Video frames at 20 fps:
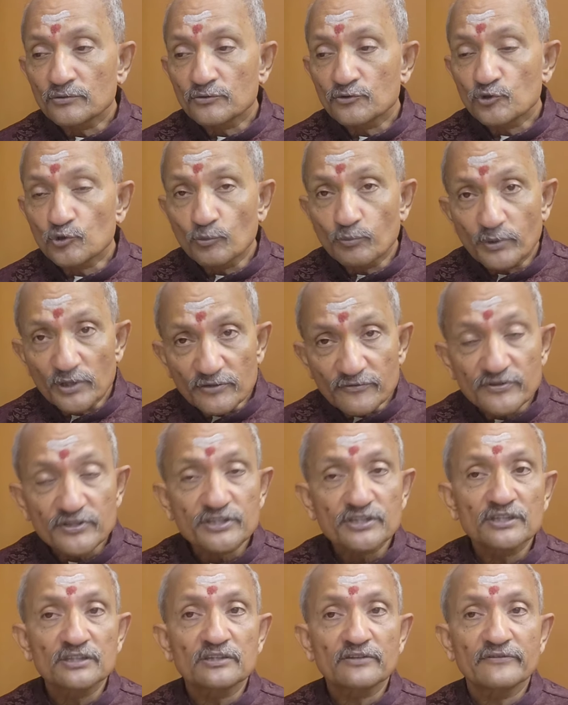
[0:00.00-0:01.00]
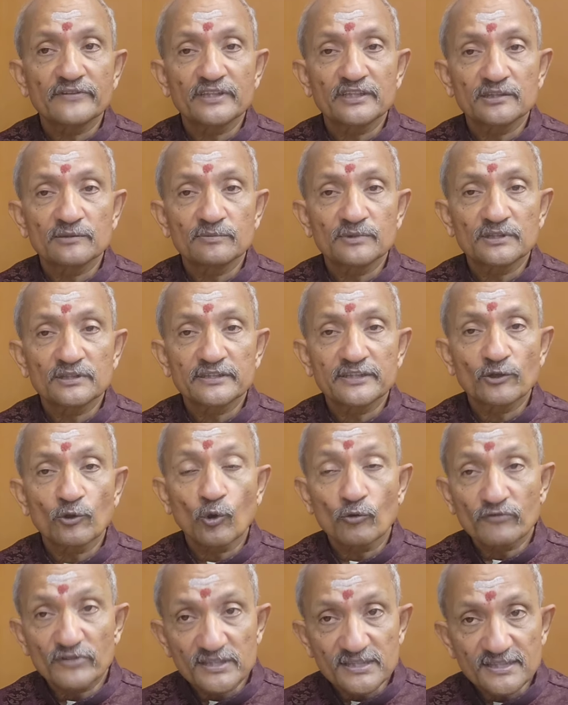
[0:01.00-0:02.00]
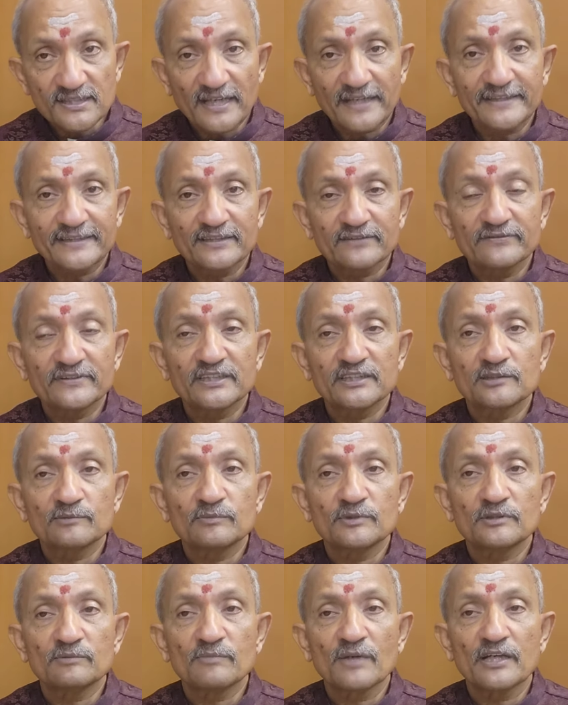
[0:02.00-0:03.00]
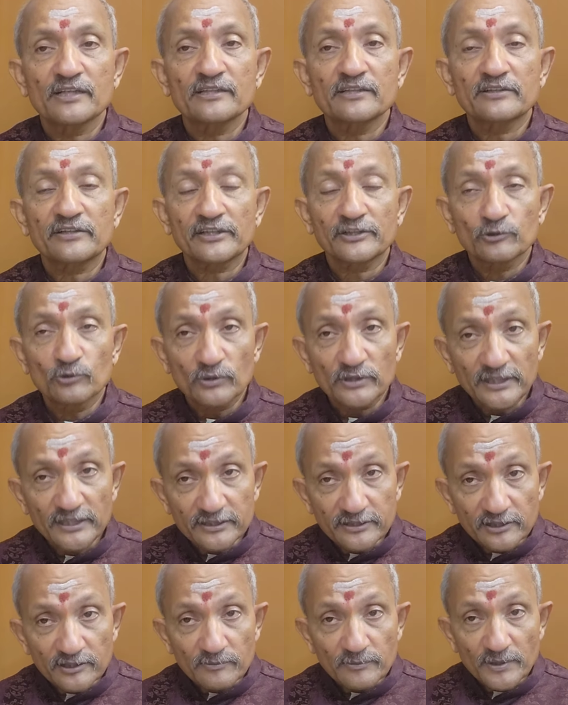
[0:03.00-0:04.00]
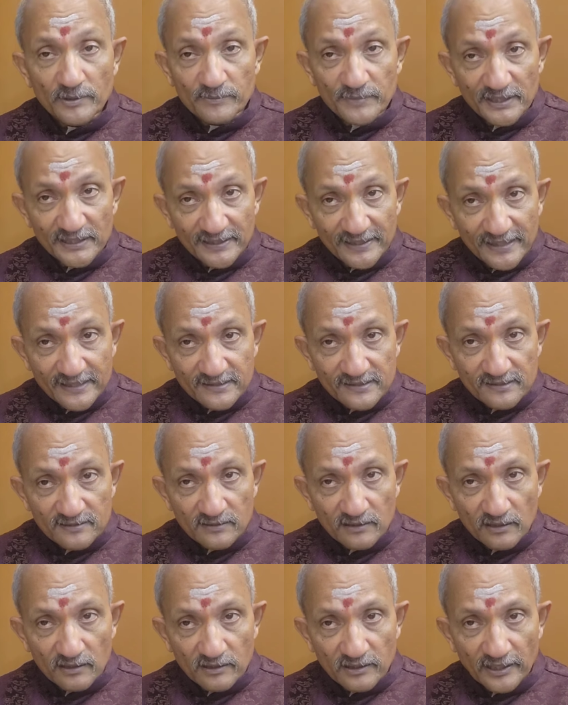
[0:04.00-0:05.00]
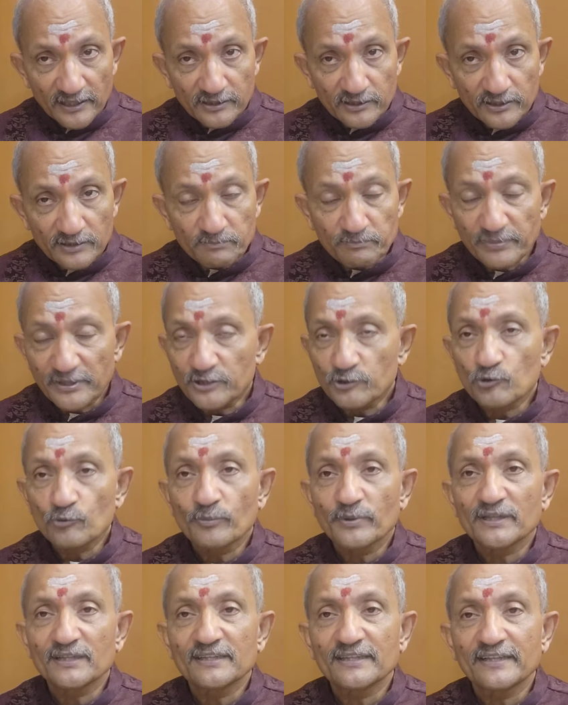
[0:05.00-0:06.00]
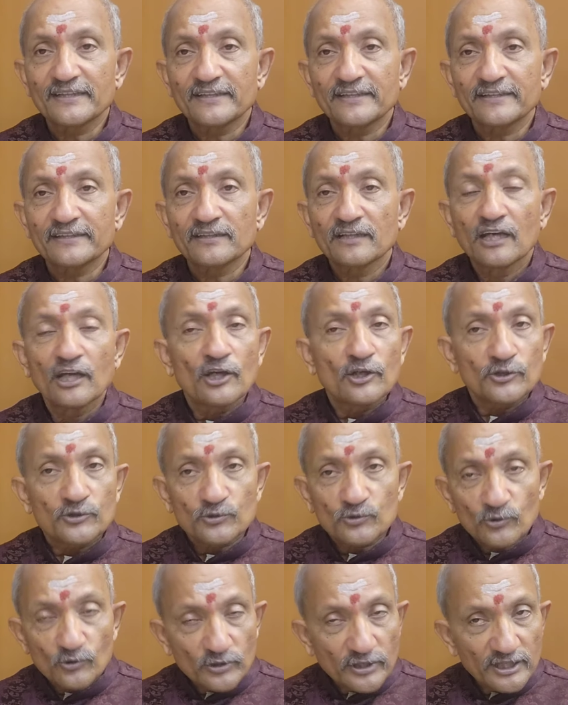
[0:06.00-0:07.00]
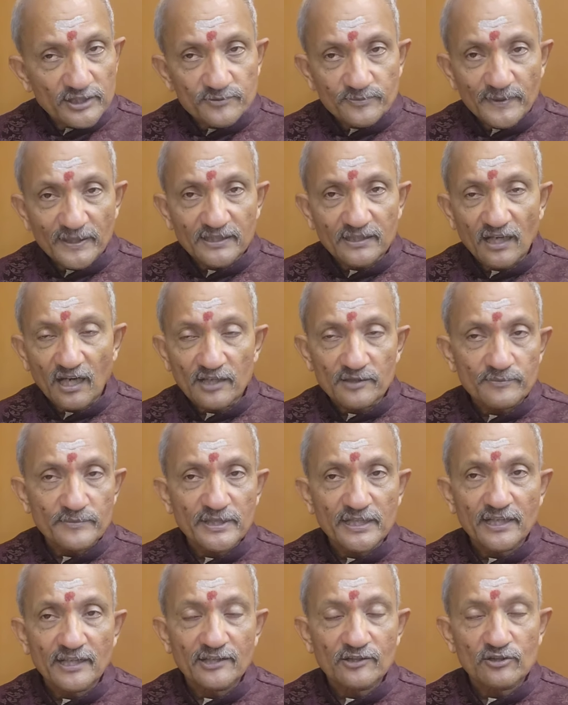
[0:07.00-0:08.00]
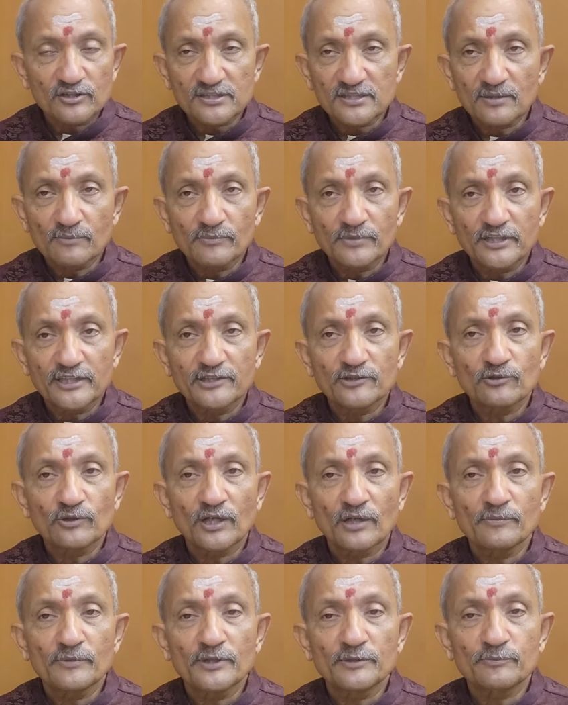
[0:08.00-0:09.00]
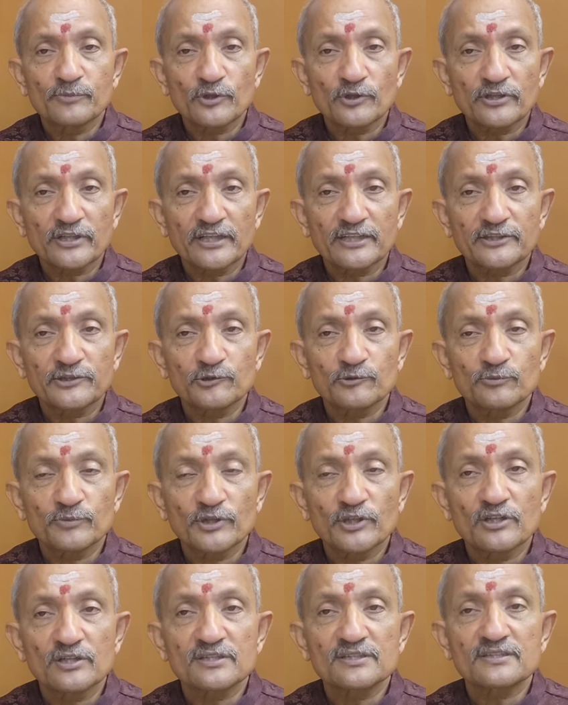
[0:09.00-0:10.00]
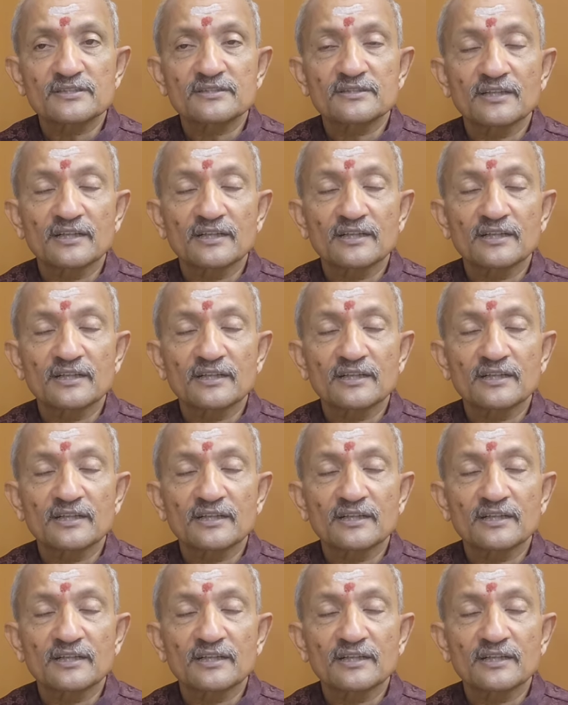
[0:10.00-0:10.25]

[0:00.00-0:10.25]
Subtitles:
supervision available, the oversight available by a regulator may be less, right? In P2P lending, you don't expect RBI or somebody to come and protect you because